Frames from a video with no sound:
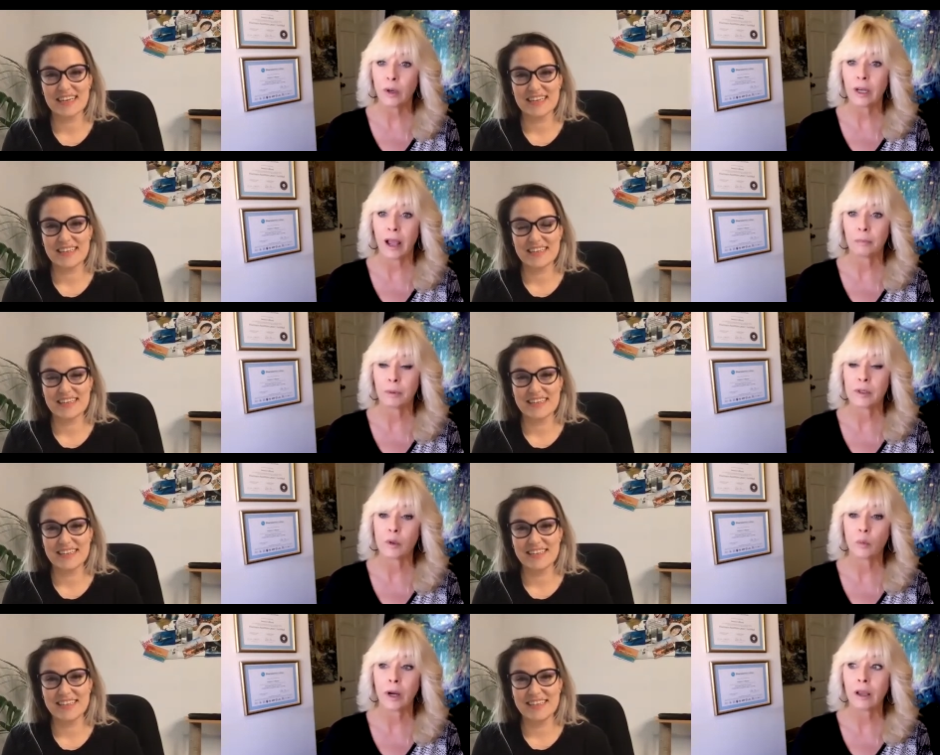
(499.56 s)
Speaker 1: great
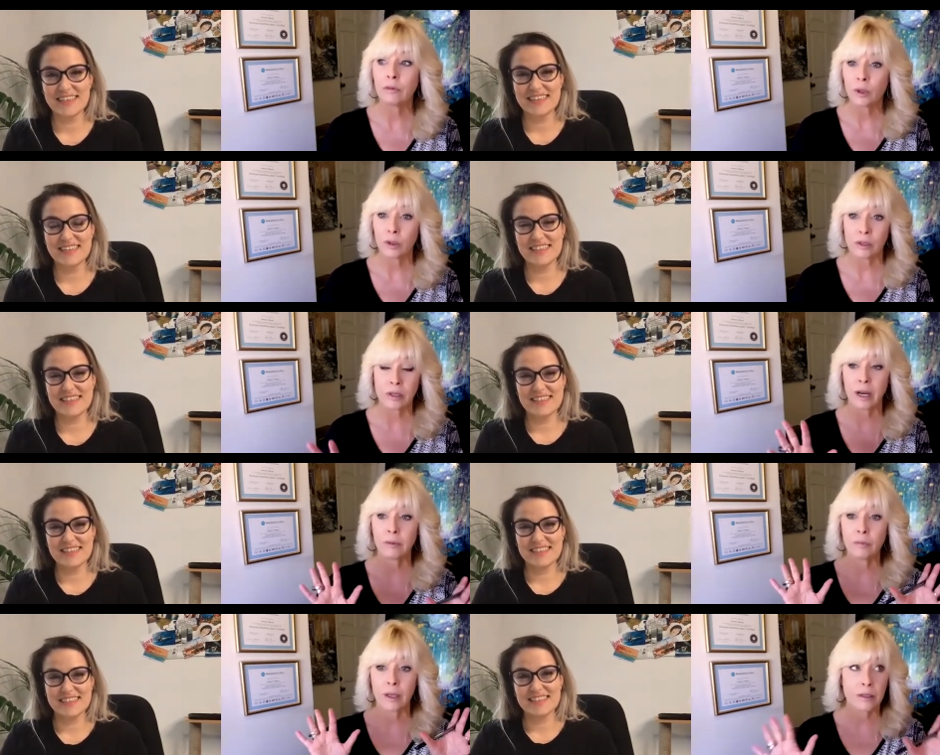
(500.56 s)
happens, what I've noticed,
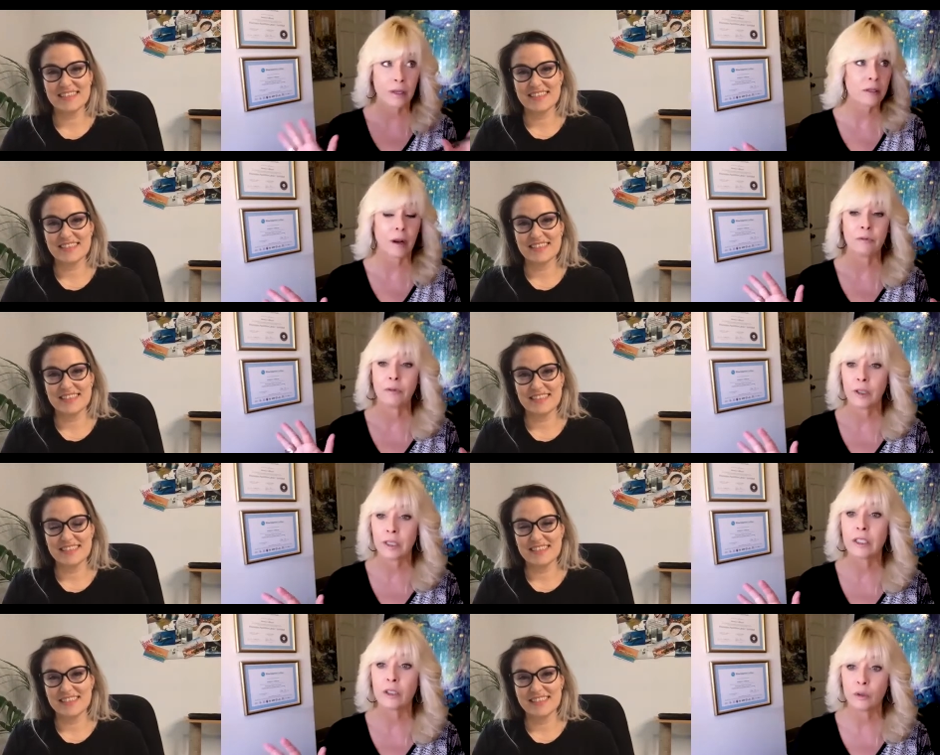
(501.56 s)
and as I said, I'm
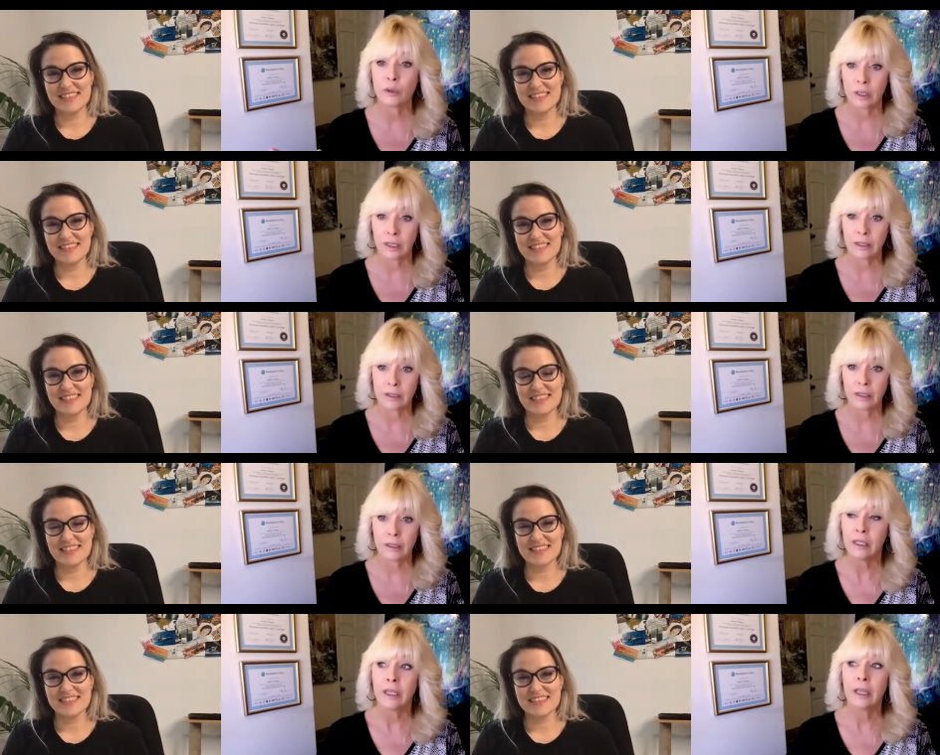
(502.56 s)
fairly new to
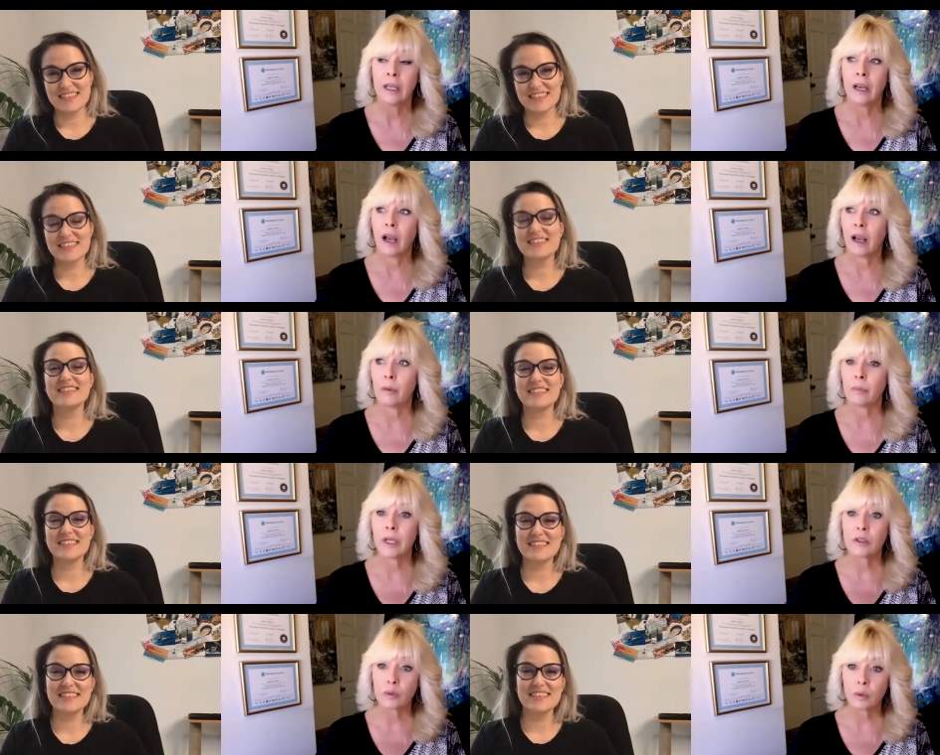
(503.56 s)
LinkedIn.
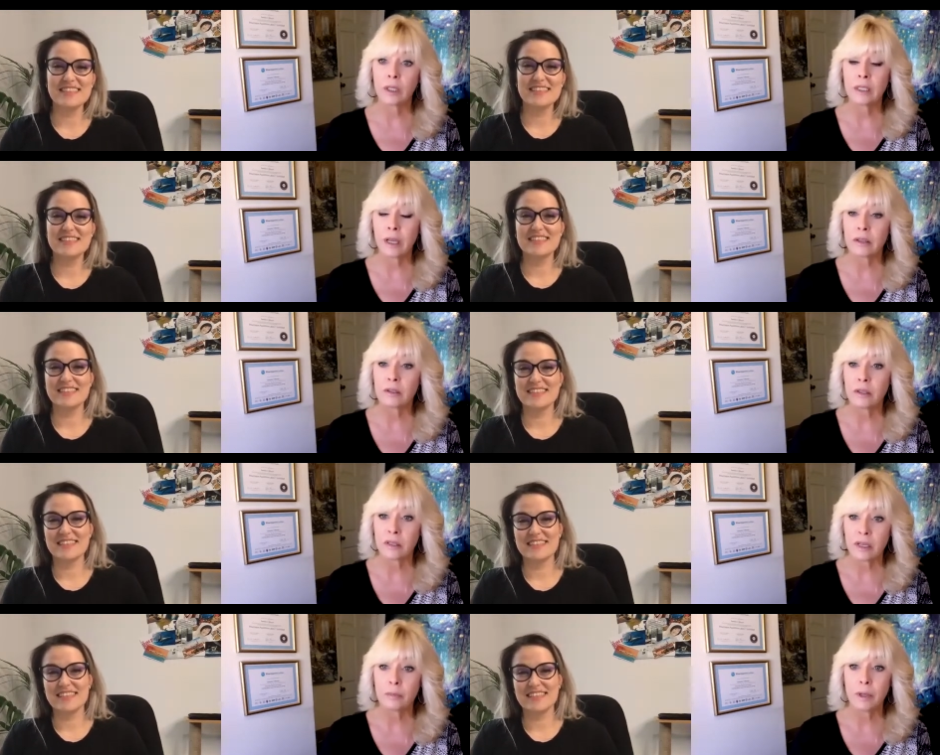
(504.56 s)
It's really nice to
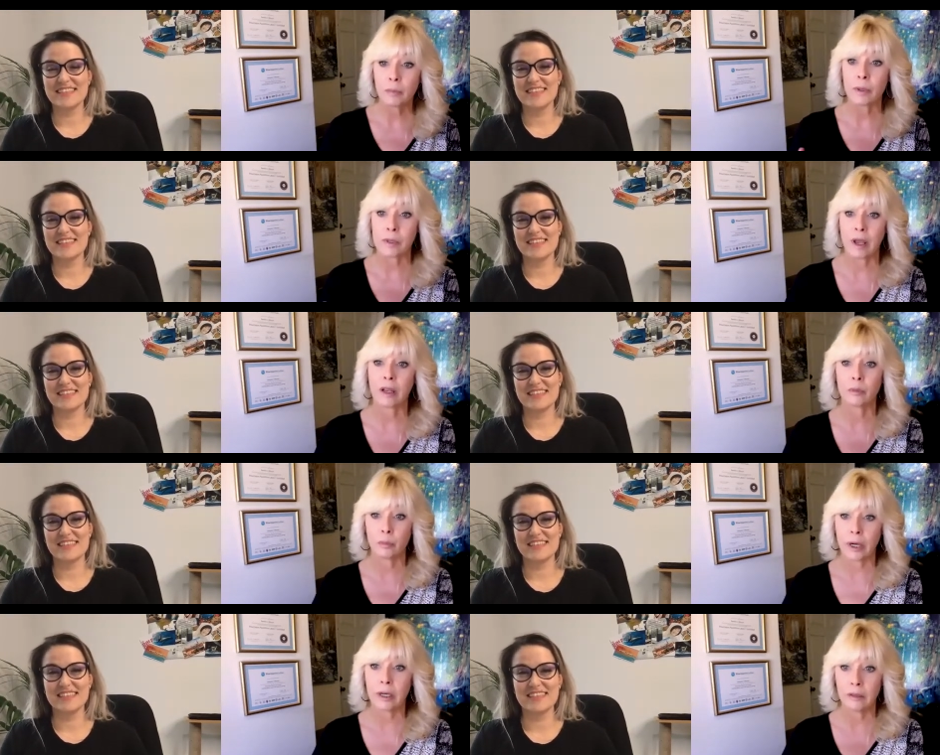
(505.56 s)
see people
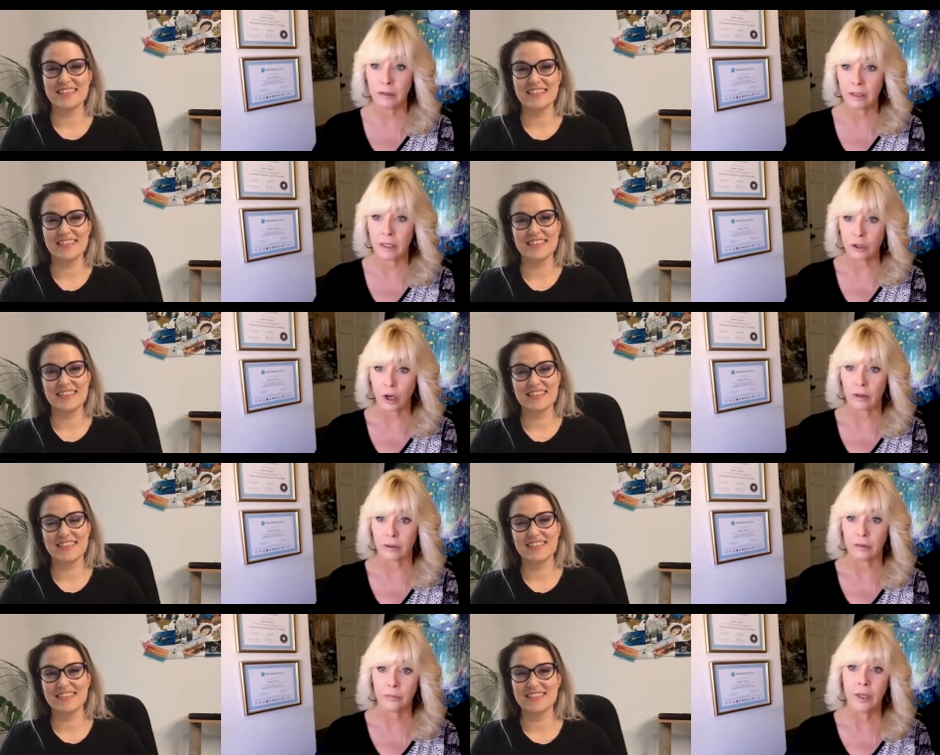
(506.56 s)
celebrate each
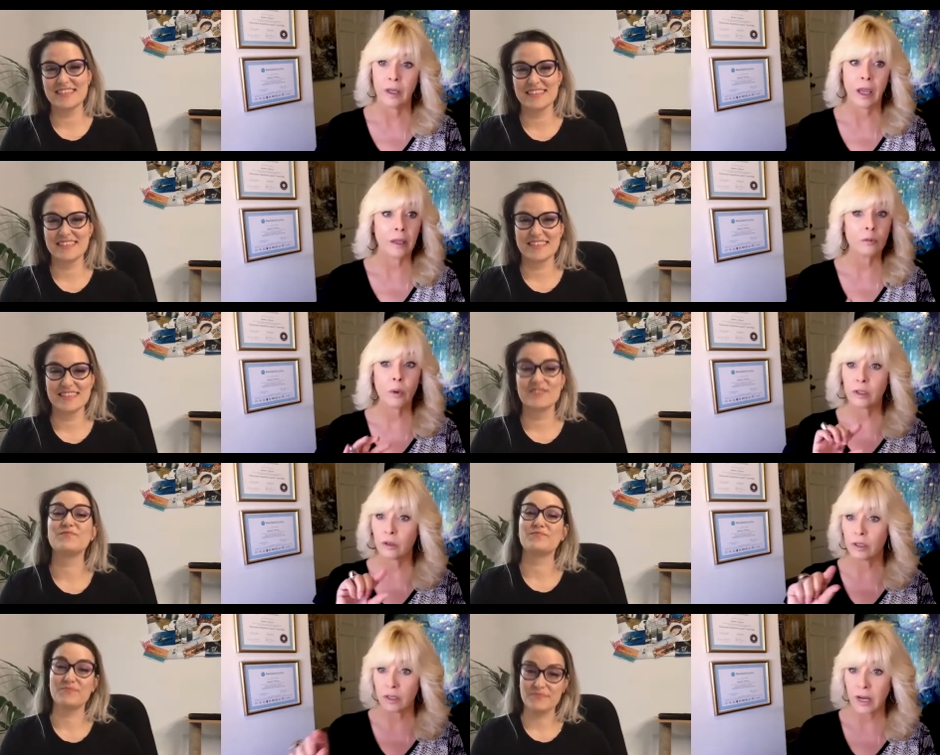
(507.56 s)
other. And
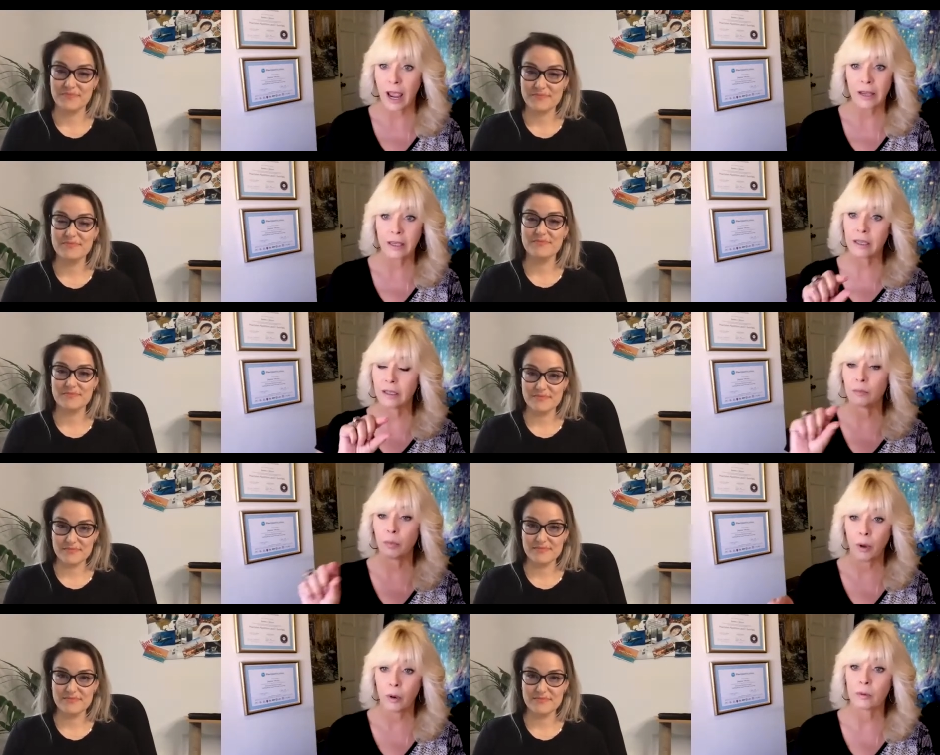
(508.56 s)
whether it's tagging in
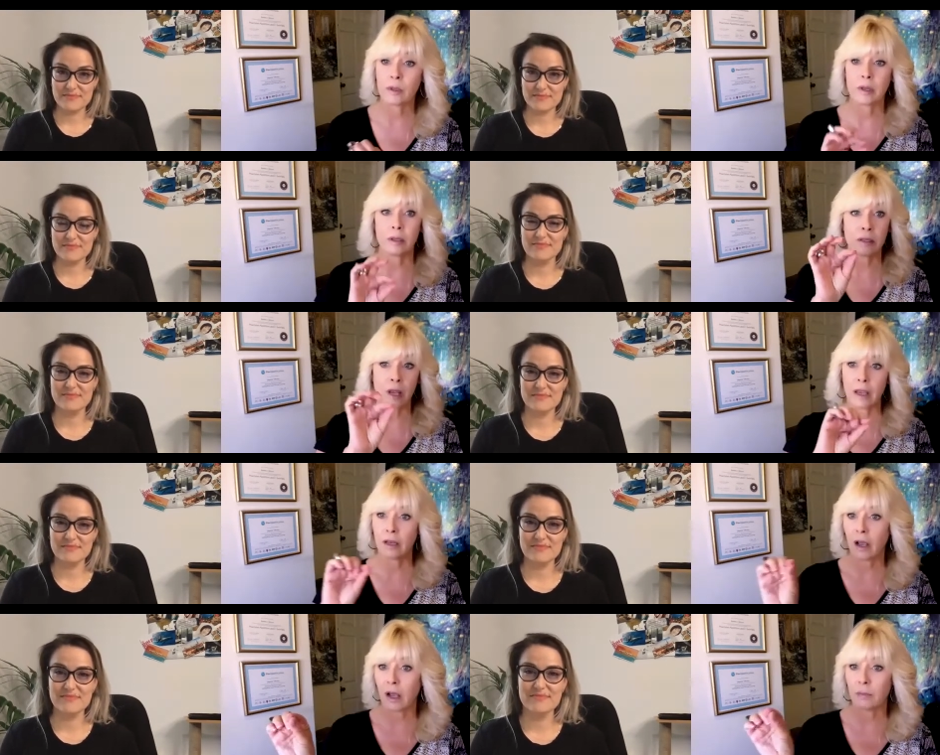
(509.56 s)
posts and
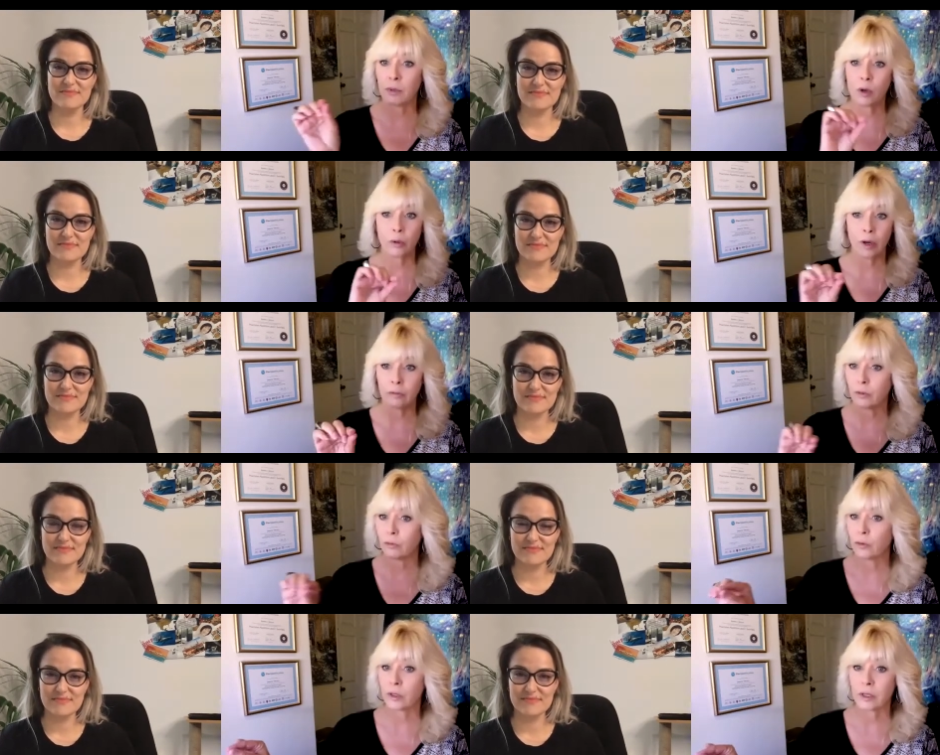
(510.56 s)
saying, I'm so grateful
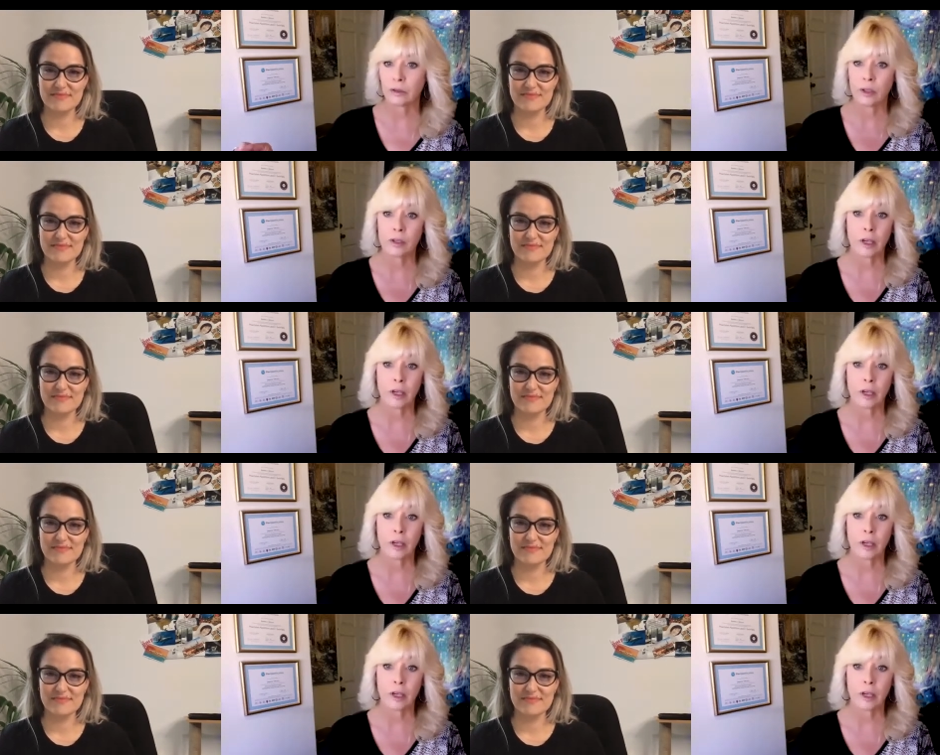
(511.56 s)
for such and